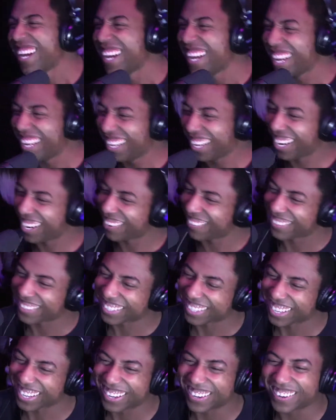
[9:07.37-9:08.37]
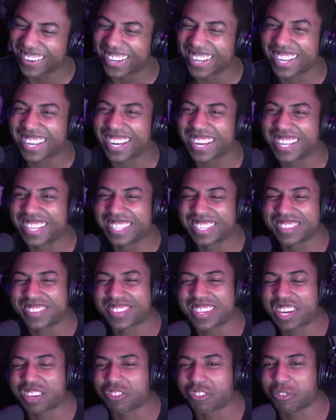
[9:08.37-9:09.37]
There we go. This
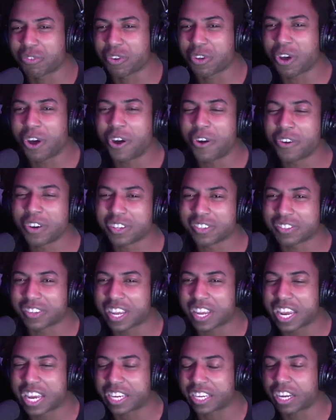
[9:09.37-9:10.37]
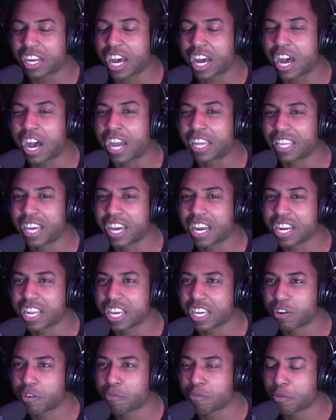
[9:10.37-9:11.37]
section we always like
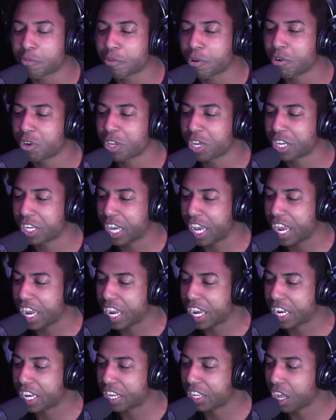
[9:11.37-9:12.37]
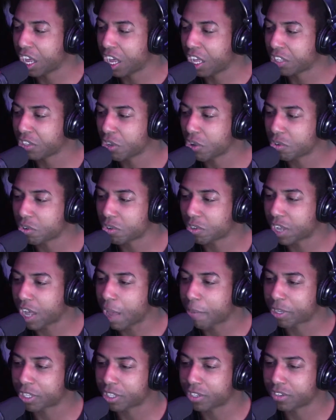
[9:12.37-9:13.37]
highlighting or promoting a local
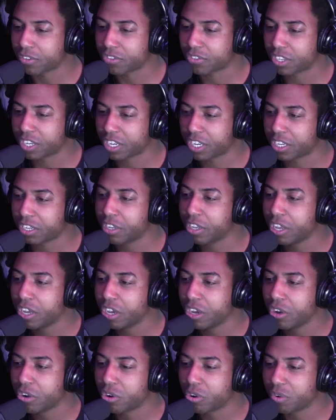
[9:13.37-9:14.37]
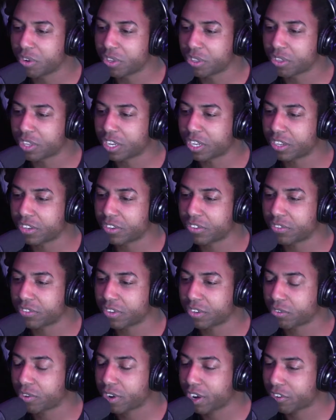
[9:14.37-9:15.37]
comic in the scene who we think is
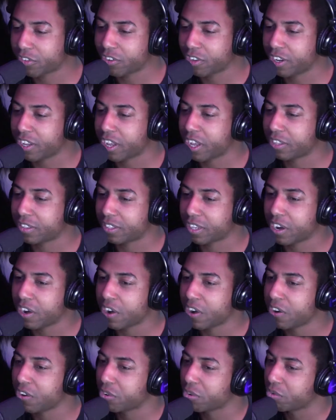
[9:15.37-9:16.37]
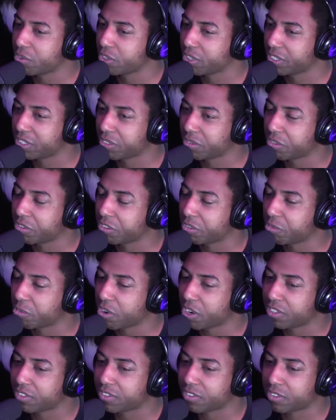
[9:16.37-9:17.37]
crushing it out there, who we
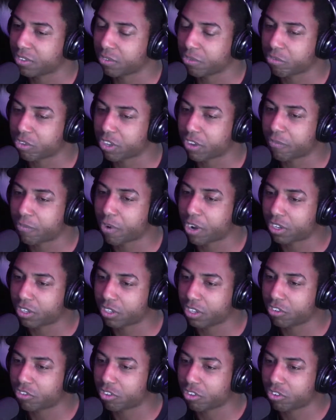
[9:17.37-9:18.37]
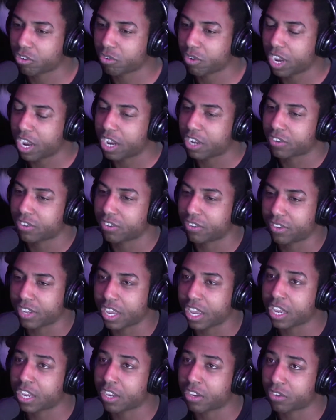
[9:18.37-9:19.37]
want to give recognition to. And
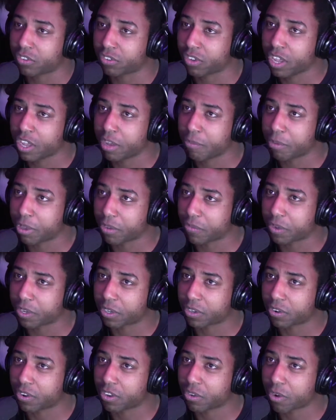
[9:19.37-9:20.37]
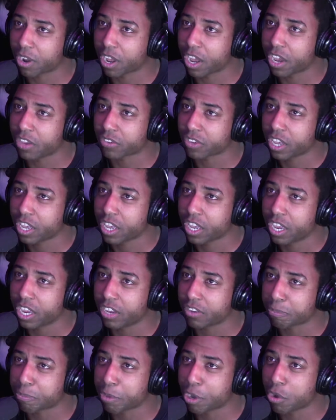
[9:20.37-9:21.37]
today's motherfucker on the rise
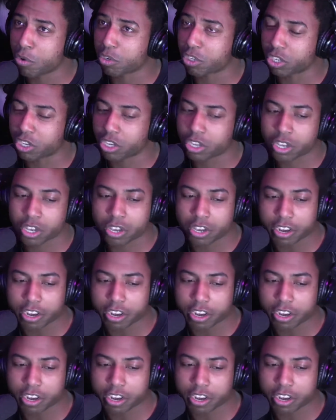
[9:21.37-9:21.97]
is Mo Good.